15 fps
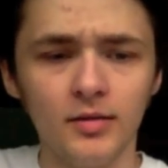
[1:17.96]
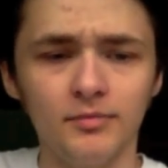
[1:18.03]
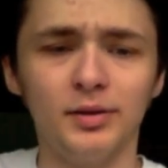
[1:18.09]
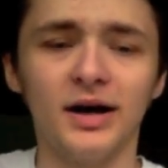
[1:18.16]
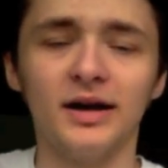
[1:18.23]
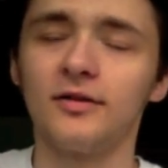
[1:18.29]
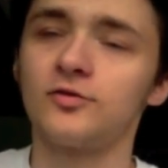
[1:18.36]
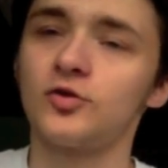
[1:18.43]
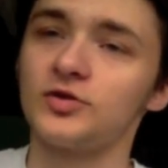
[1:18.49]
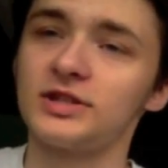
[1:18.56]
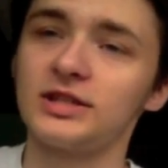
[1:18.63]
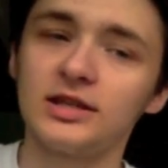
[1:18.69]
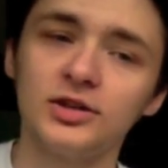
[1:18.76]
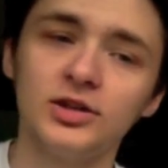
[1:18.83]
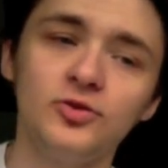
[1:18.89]
But, of
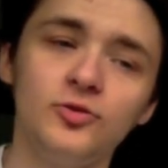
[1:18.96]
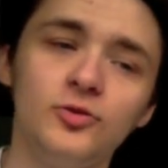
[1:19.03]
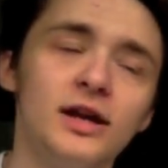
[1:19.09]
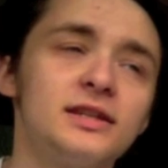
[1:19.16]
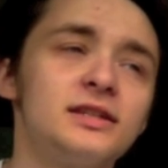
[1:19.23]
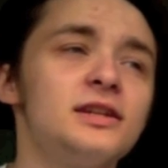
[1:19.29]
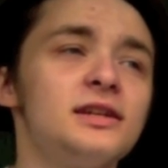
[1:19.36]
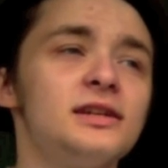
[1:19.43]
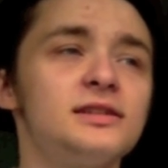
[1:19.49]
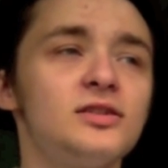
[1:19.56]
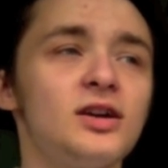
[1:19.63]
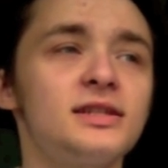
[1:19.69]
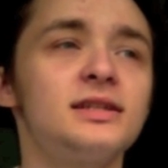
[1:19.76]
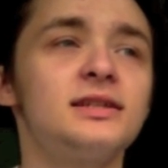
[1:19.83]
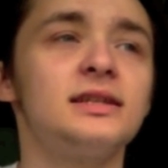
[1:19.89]
course, it's
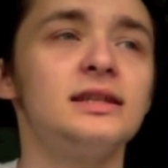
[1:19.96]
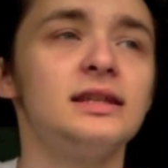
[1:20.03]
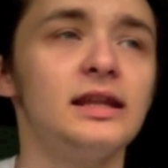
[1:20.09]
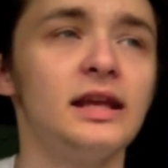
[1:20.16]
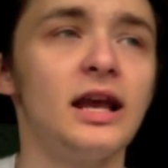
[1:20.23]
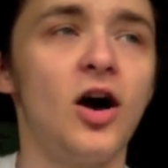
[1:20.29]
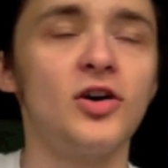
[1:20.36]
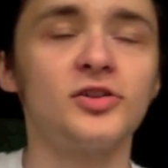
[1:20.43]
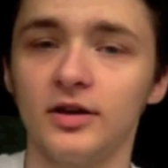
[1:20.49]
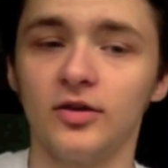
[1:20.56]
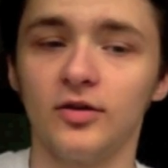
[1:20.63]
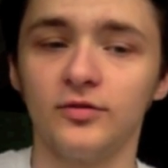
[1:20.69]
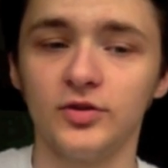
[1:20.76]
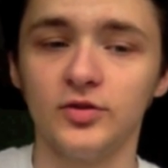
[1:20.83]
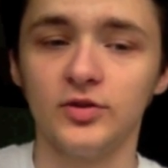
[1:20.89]
nice to see that the art
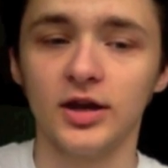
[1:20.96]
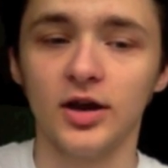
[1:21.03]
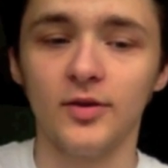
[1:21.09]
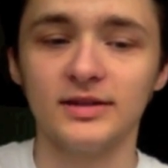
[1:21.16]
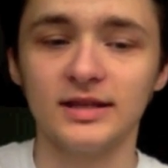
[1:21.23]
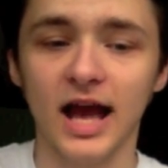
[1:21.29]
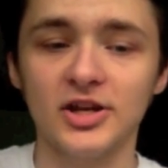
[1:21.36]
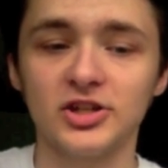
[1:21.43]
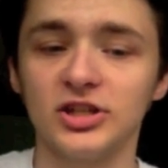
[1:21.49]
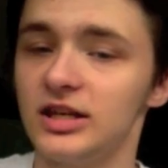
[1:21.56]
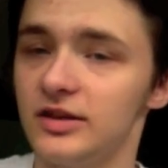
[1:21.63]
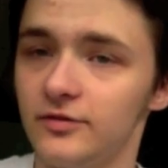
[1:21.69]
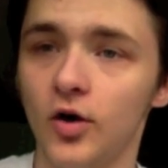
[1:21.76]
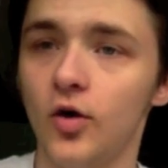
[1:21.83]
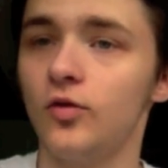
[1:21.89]
of Yu-Gi-Oh! Is
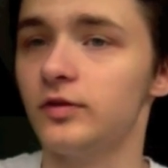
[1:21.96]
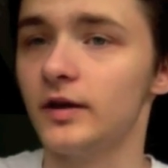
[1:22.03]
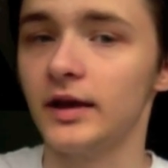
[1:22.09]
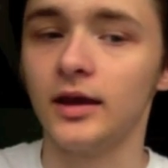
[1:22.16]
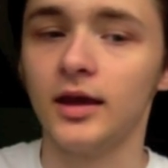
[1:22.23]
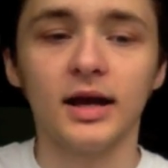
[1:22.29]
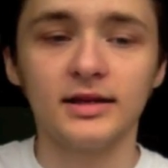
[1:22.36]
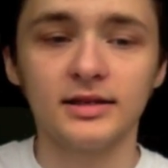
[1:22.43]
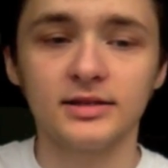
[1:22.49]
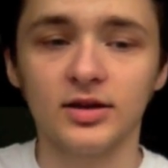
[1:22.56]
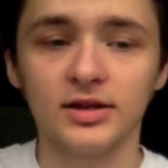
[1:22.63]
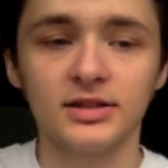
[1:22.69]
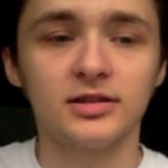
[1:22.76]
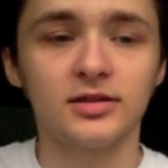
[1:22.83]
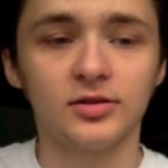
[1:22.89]
actually evolving, and it's
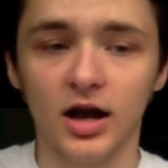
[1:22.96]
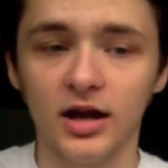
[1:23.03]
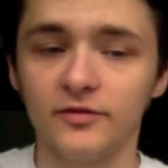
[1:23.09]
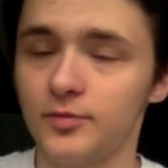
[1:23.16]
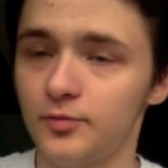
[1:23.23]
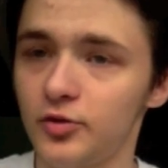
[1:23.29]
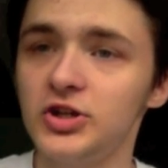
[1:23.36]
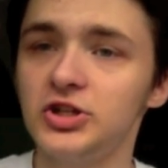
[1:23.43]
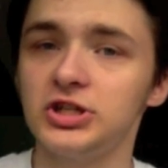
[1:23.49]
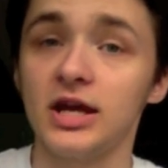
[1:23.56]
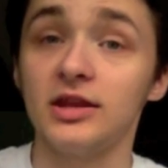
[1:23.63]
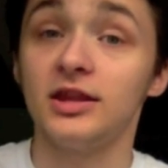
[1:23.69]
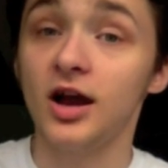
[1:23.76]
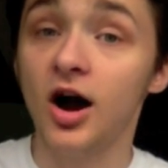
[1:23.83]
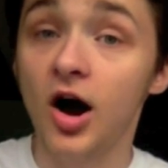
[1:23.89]
nice to kind of
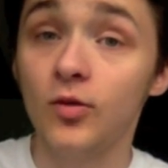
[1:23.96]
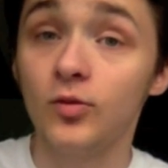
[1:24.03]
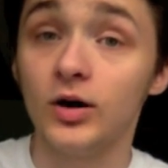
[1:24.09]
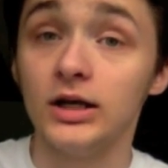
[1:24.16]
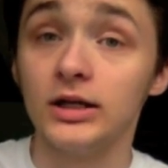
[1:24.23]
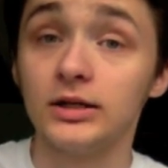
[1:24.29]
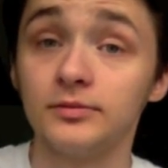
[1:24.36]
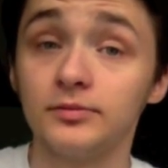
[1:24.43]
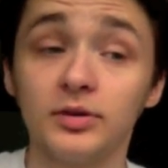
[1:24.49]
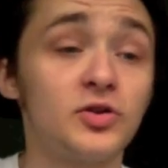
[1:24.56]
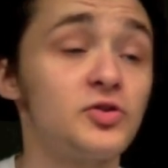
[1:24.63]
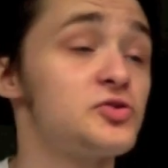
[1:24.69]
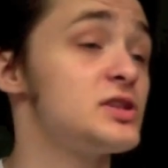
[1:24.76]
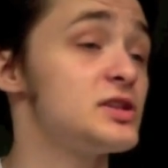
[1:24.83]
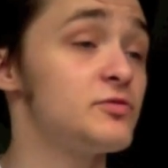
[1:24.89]
appreciate the artwork,
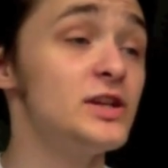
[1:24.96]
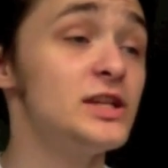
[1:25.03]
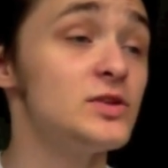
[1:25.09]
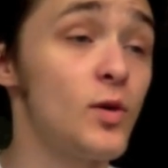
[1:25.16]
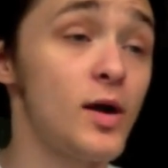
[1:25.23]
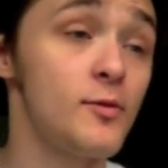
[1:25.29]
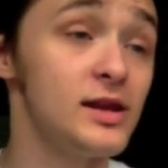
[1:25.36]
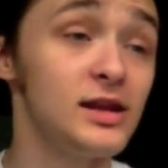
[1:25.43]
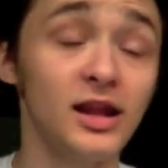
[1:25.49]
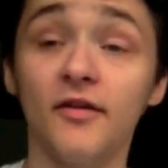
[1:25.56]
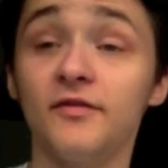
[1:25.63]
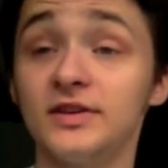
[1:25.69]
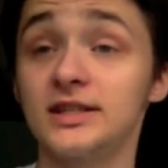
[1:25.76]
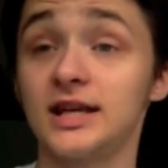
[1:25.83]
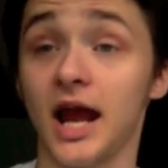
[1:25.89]
because the reason why we
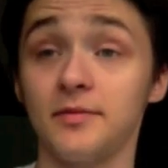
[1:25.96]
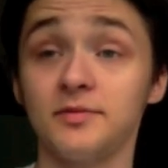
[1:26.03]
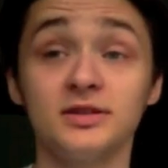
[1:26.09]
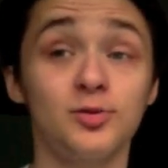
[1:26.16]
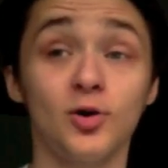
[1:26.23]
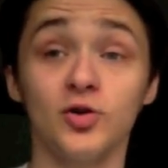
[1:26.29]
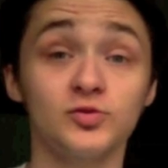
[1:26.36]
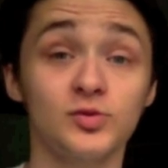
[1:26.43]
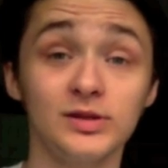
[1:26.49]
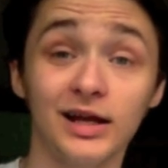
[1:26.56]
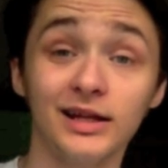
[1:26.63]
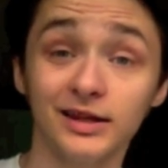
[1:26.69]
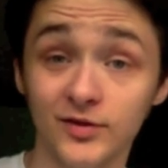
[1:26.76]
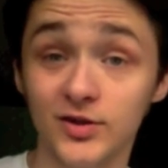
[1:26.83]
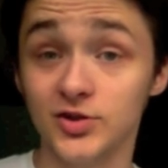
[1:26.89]
love this game is because we
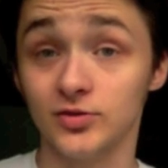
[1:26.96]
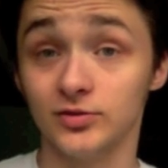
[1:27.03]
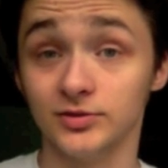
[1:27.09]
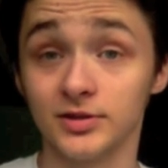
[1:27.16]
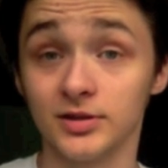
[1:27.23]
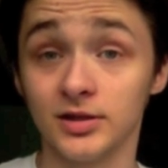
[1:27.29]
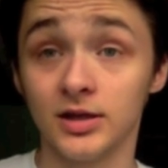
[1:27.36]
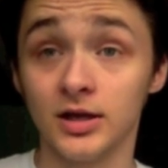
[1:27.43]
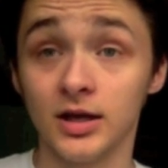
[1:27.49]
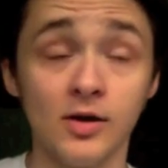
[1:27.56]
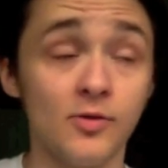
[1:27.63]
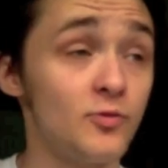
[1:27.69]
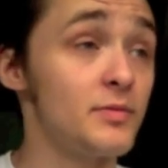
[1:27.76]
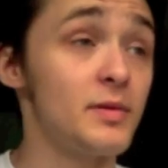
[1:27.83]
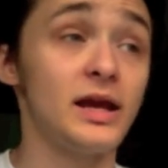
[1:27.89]
like the visuals.
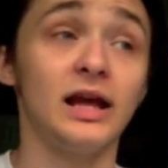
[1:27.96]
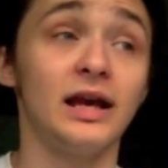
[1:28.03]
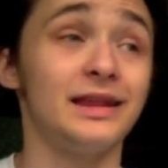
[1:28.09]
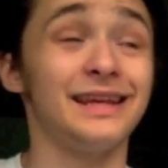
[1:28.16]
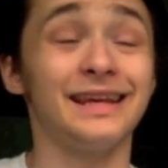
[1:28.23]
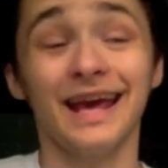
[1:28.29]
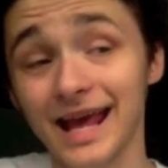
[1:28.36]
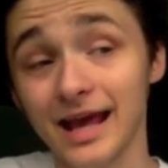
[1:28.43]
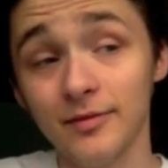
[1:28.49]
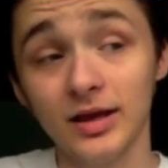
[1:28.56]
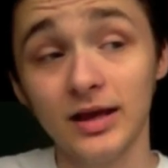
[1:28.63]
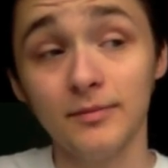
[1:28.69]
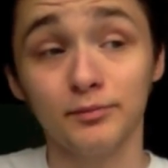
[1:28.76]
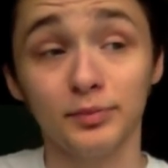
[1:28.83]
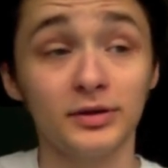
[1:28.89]
We may like the
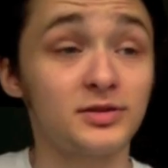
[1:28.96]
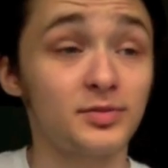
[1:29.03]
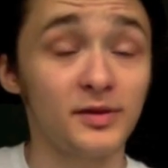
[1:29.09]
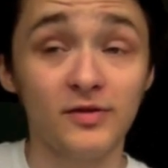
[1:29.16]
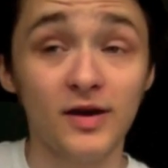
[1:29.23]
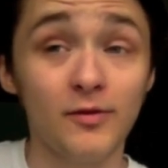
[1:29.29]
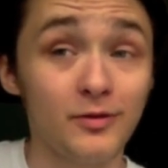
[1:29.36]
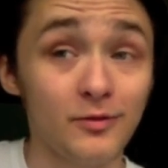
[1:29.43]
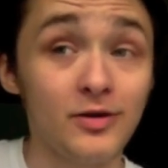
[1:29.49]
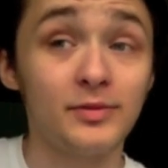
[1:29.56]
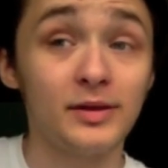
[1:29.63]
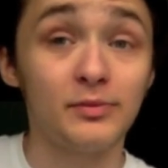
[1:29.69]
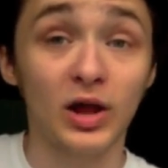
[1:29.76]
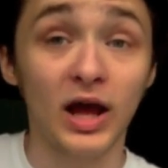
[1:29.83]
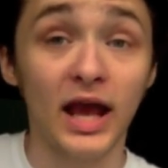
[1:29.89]
gaming, but to be fair, we wouldn't
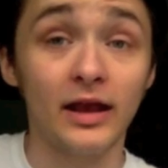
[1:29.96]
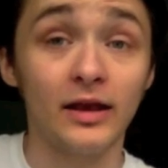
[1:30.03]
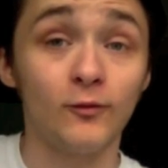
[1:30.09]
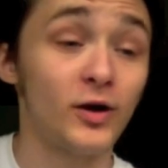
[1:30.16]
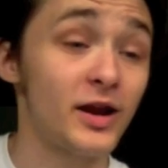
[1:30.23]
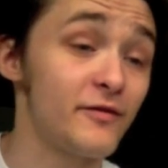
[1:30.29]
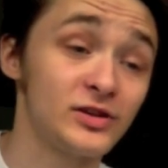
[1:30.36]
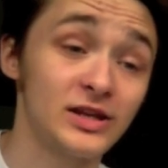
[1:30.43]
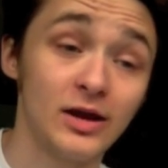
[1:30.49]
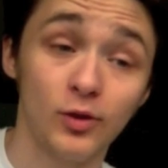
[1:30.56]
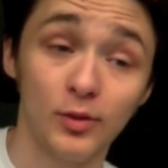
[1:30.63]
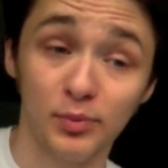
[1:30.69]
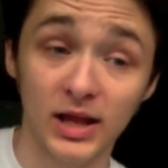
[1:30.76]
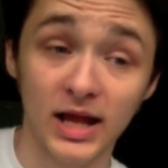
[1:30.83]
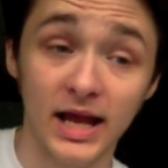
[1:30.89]
be playing whatever deck
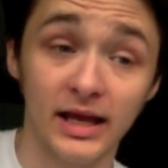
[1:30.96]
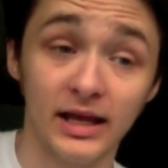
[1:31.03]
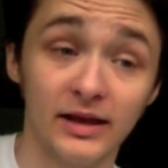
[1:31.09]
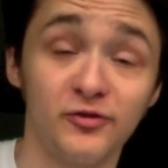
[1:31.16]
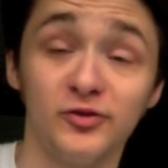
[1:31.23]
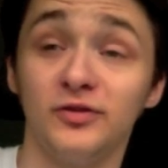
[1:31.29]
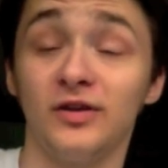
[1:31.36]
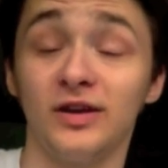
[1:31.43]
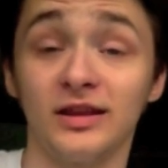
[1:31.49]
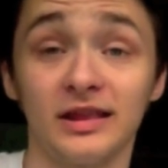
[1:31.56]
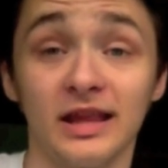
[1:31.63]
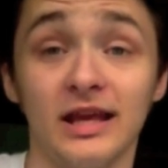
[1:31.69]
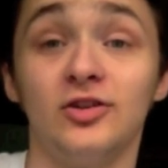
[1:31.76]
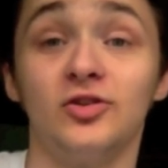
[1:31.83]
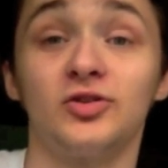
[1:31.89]
we're playing if we think
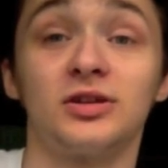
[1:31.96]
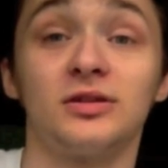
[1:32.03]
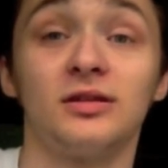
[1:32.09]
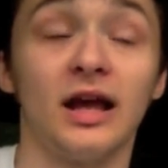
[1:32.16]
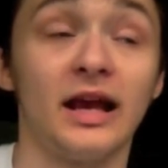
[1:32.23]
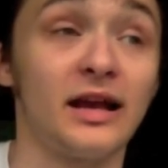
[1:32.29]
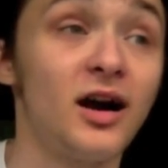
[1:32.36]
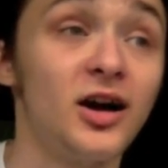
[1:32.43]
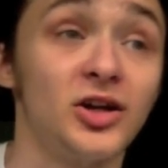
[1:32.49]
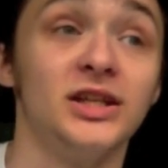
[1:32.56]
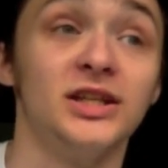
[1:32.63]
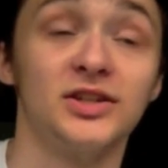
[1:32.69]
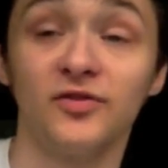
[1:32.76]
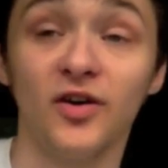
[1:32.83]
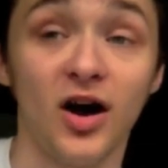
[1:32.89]
they looked like
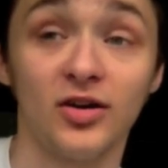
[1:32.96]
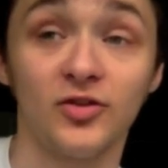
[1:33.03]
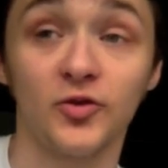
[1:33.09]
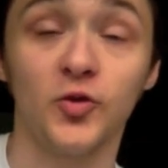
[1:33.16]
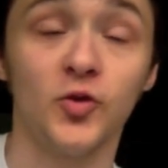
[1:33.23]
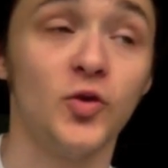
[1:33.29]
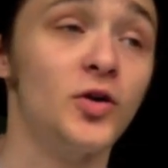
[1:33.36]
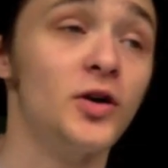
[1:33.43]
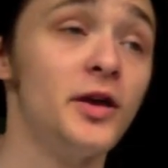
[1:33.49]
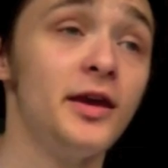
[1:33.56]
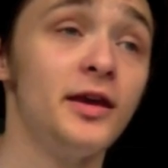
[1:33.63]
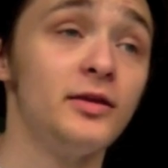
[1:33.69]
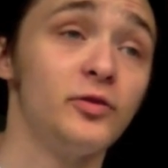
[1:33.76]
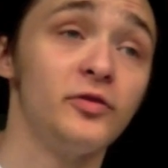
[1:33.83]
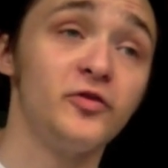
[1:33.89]
ugly as fuck, or
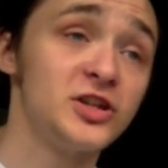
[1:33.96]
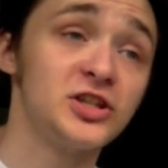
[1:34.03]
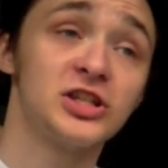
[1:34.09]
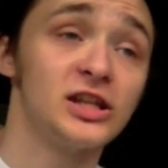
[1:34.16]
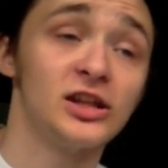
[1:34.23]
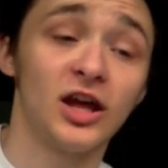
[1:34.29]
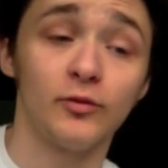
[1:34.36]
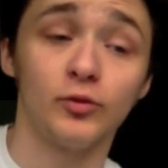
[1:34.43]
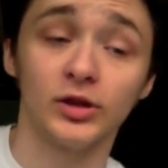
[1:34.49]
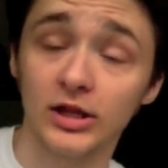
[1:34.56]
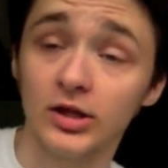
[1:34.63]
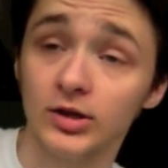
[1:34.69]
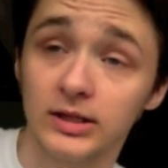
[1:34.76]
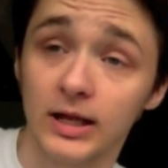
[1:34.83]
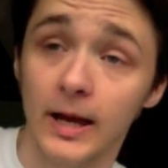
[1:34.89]
if we just didn't like what they
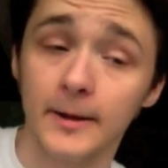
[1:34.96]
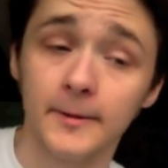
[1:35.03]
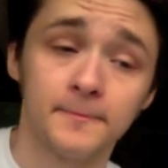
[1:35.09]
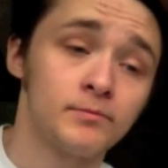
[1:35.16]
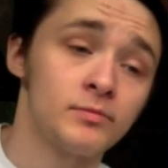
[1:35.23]
looked like.